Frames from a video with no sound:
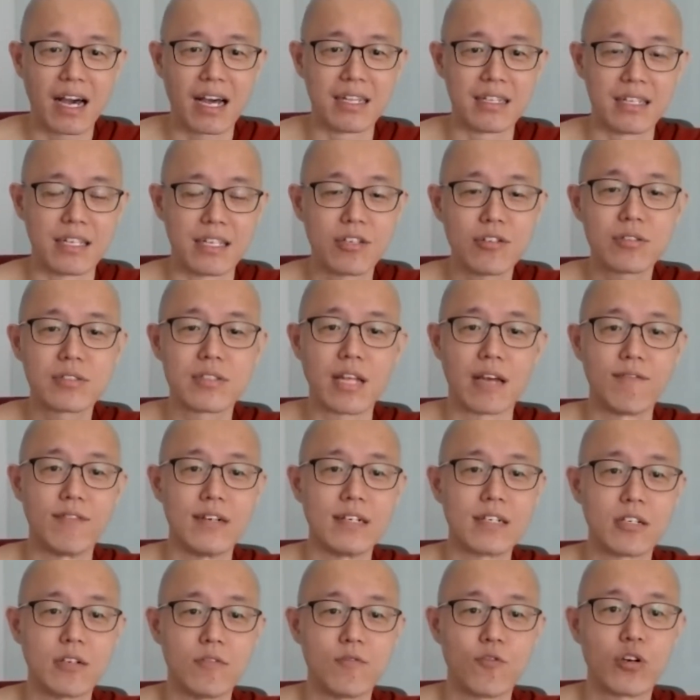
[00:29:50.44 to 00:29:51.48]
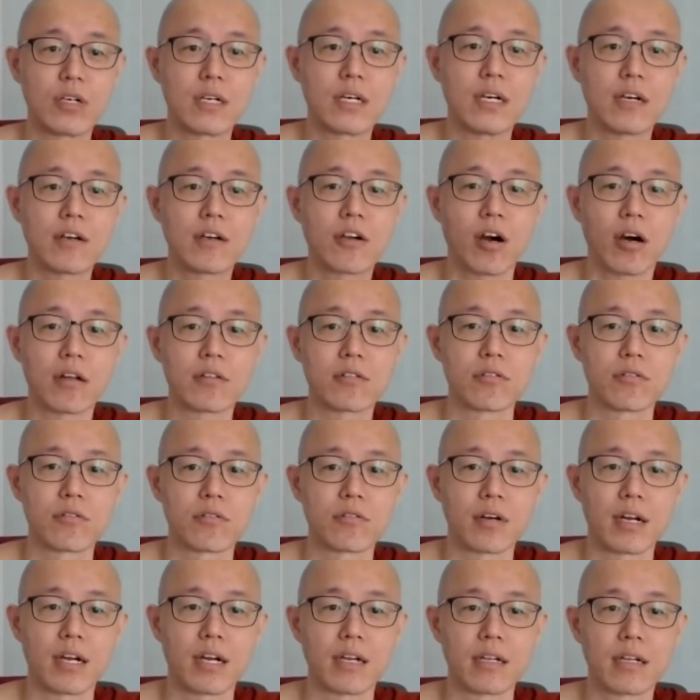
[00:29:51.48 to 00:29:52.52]
They use their vocal cord to
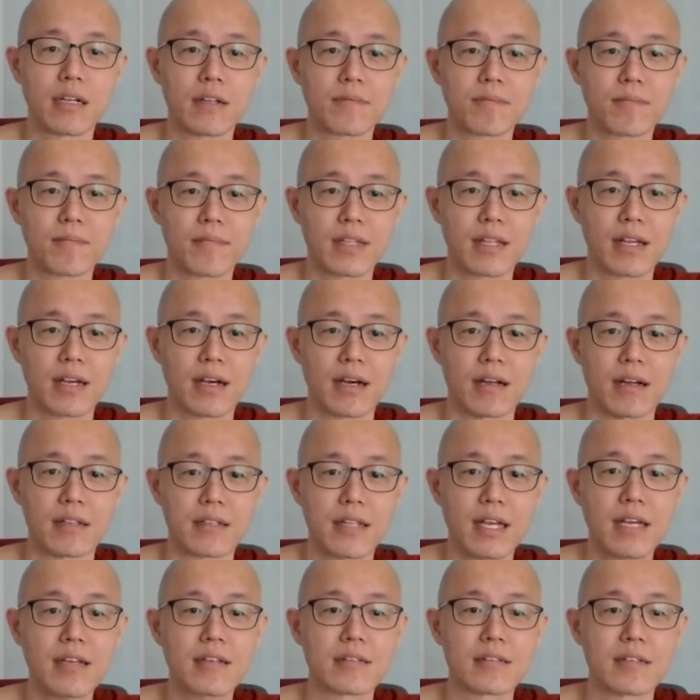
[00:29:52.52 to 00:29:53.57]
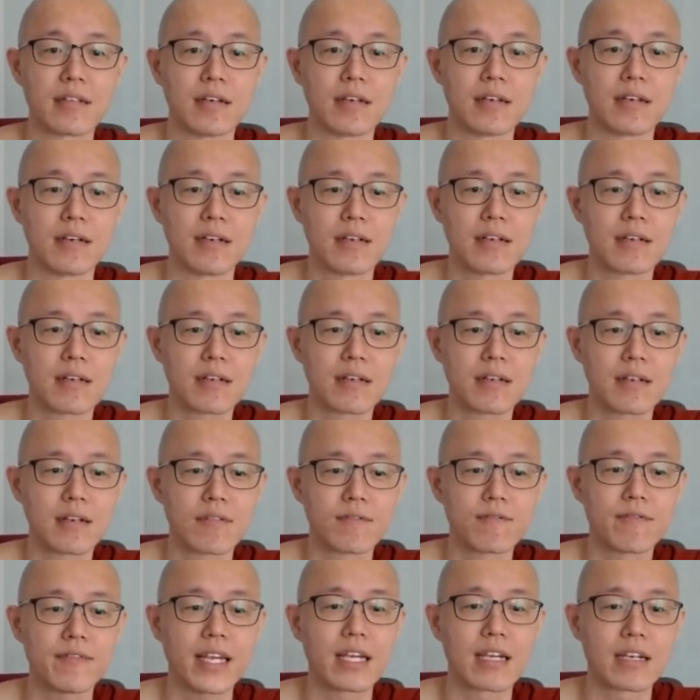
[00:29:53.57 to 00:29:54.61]
cry. That is the
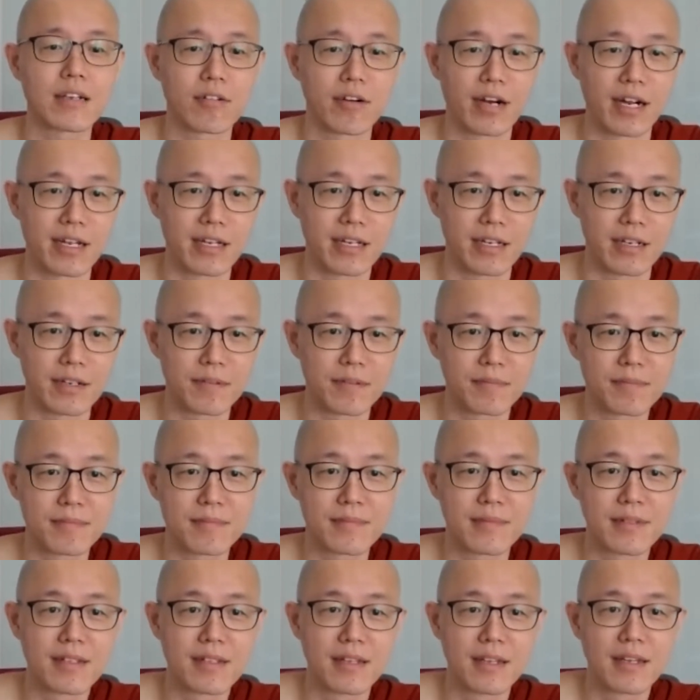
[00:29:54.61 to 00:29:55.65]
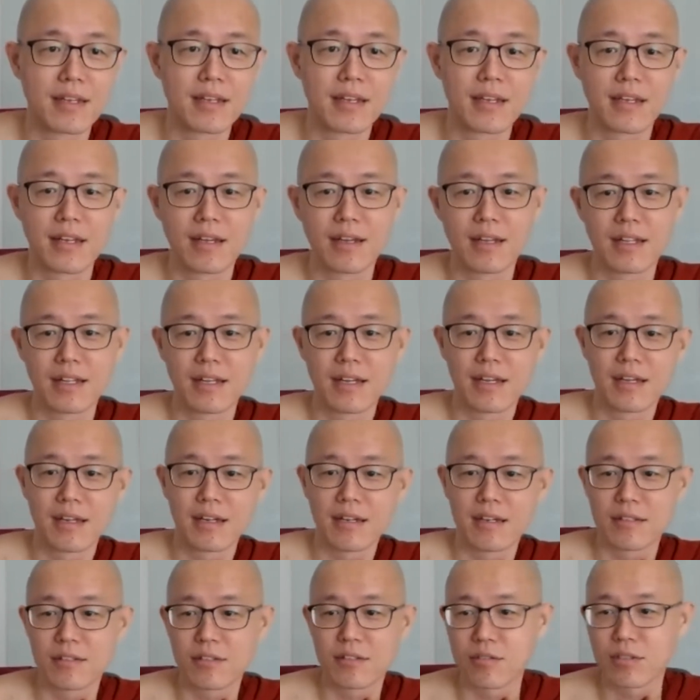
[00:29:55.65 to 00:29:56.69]
fake crying.
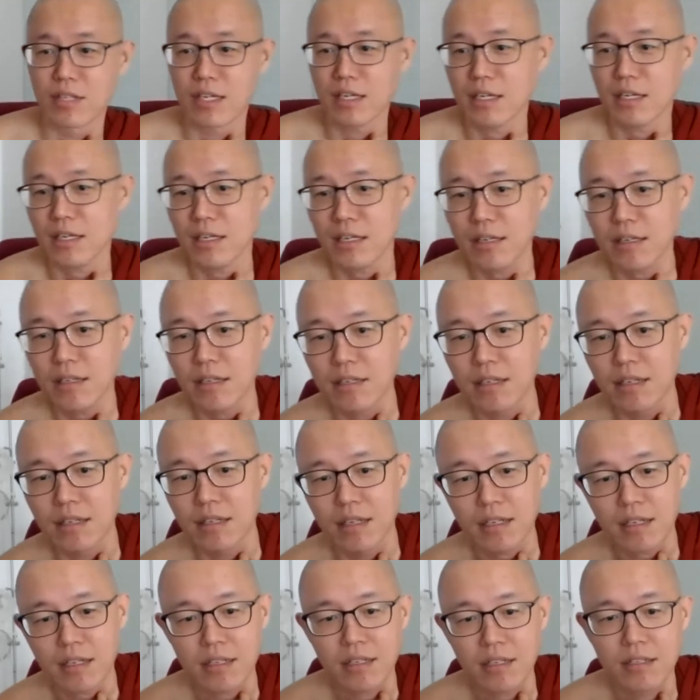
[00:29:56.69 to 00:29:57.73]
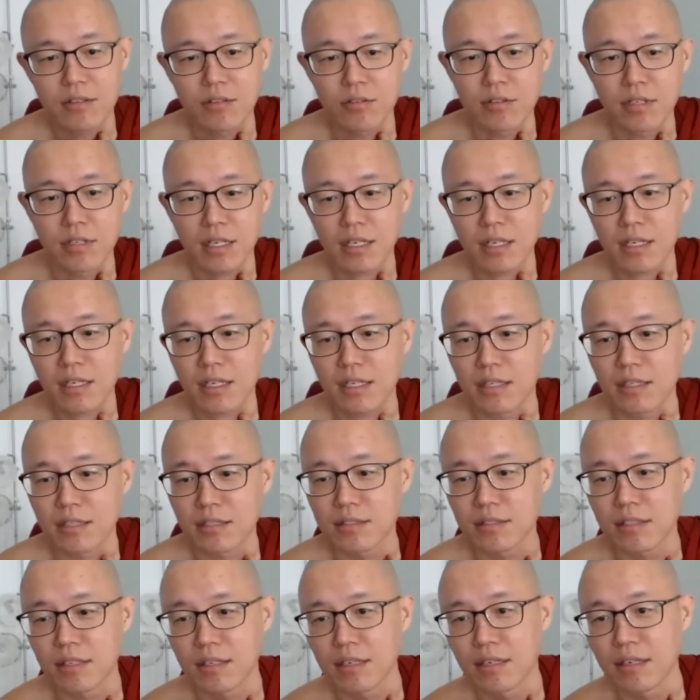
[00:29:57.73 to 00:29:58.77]
Today is
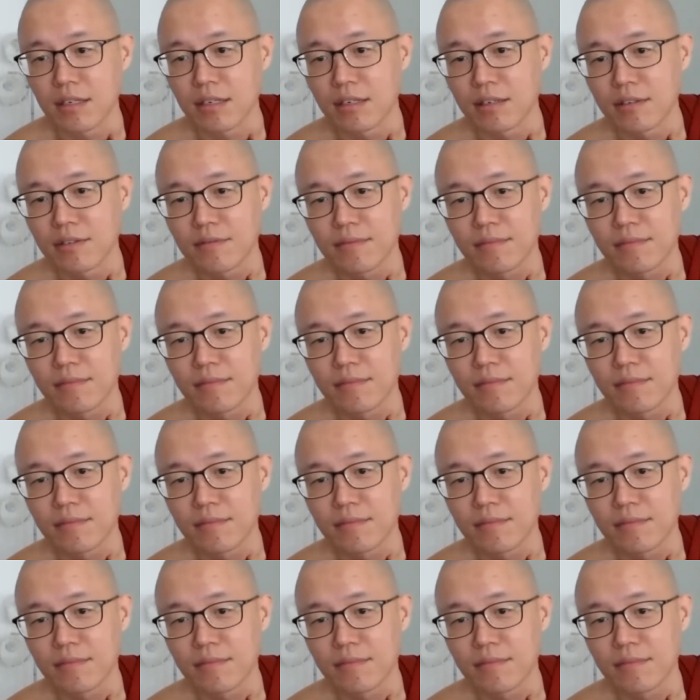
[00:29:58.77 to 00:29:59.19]
the